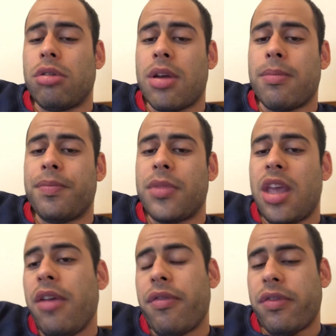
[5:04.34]
them,
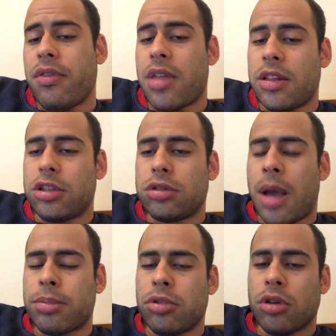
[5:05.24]
if that is
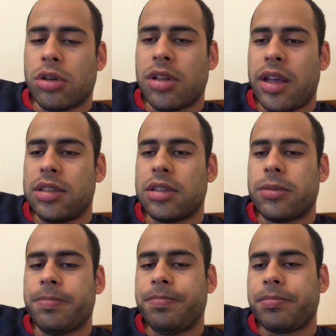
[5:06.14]
up to your taste.
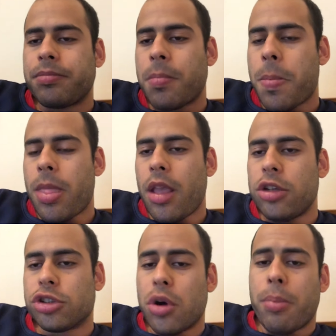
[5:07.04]

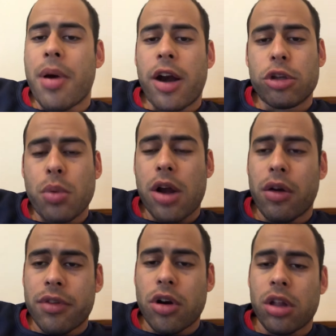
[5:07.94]
So part one
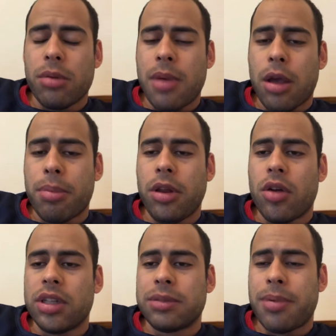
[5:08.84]
overall, in my opinion,
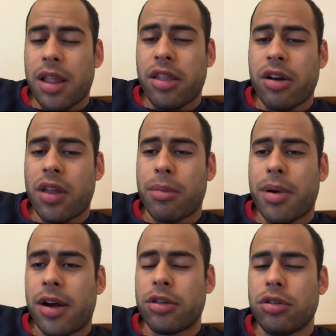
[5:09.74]
is better than
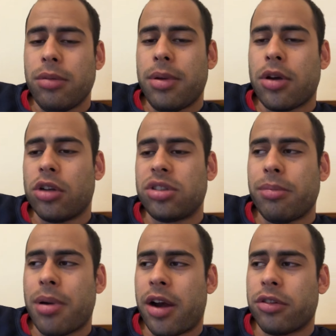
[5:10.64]
part two, because in
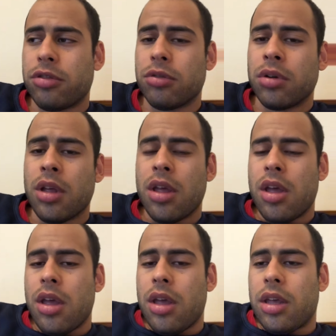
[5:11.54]
part two
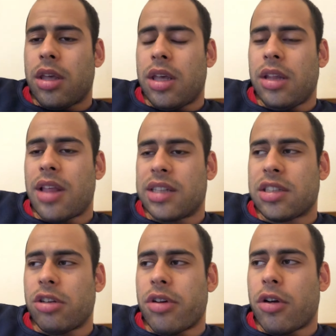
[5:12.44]
he
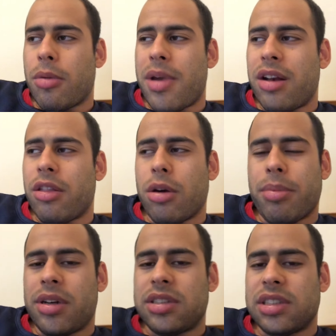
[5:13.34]
doesn't recommend the
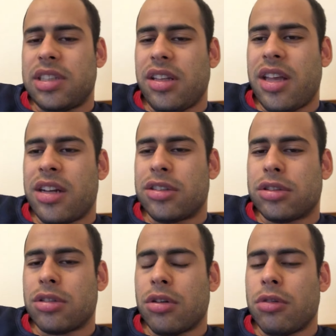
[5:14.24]
open Sicilian,
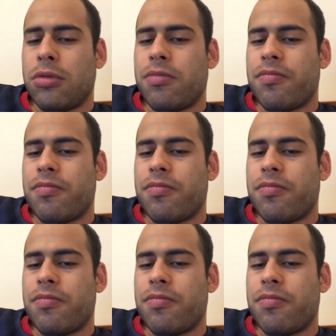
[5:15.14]
so